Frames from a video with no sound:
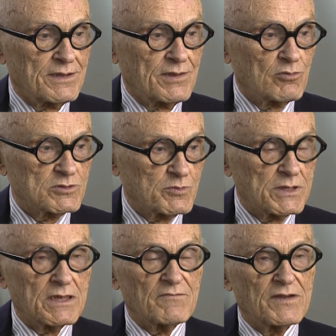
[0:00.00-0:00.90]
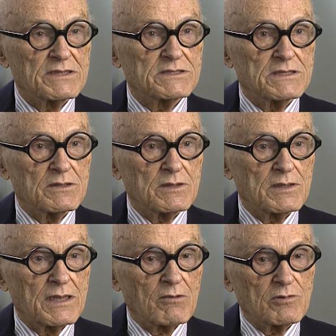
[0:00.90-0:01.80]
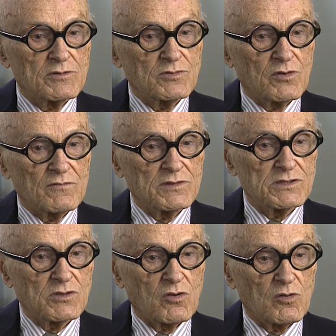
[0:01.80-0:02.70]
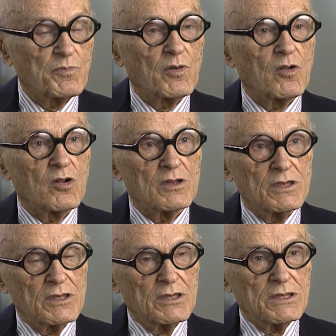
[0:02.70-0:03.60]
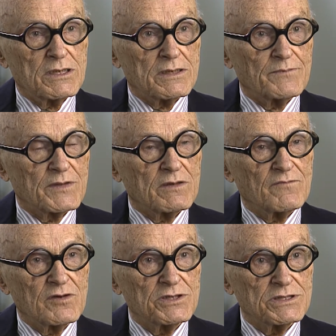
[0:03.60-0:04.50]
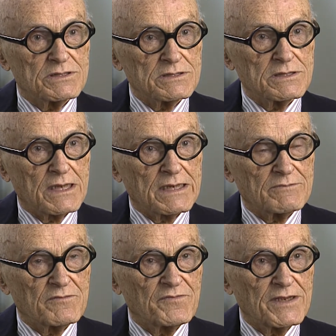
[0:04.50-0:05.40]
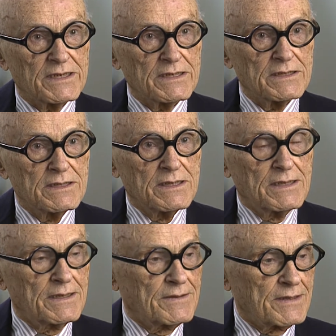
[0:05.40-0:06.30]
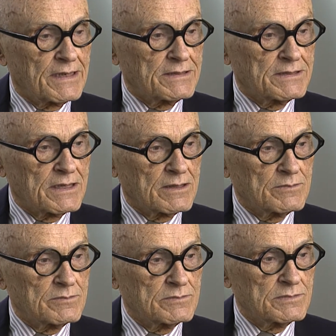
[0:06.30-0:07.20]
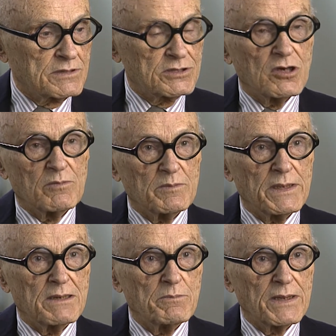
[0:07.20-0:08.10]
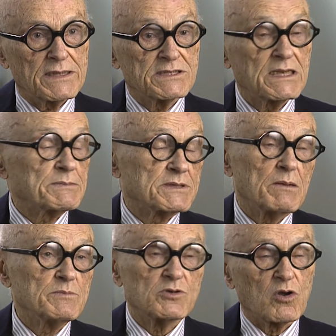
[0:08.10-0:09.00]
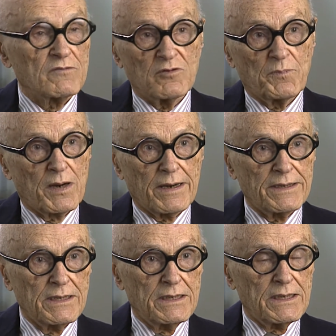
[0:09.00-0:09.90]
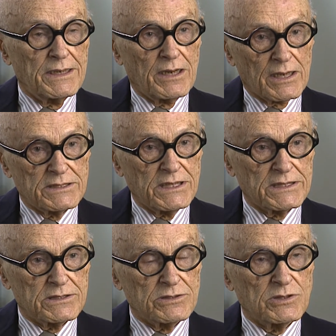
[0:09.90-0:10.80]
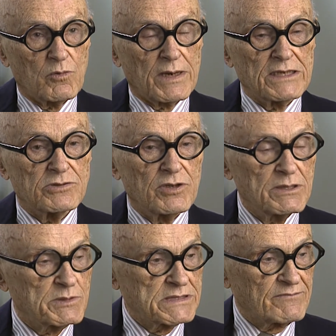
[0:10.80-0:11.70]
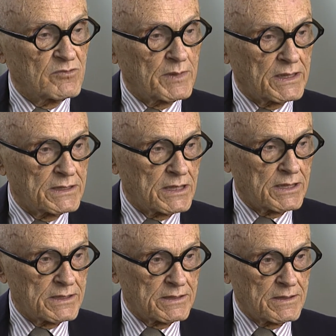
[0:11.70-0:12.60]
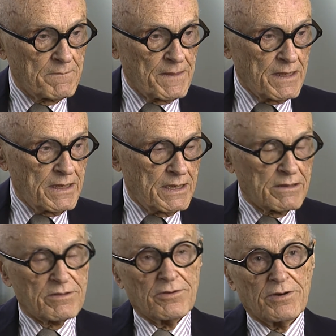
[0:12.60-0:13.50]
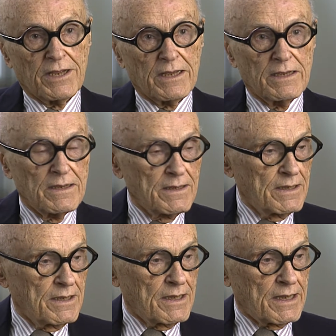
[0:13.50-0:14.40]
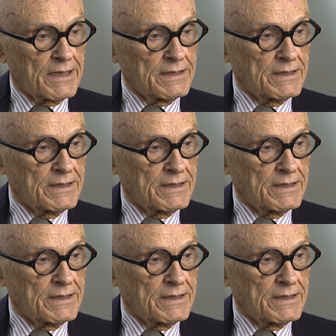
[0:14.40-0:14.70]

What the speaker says: those were the events that they were sort of a Saul-Paul conversion kind of a feeling that determined me to be some sort of a part in architecture. So when I joined the Museum of Modern Art in 30, I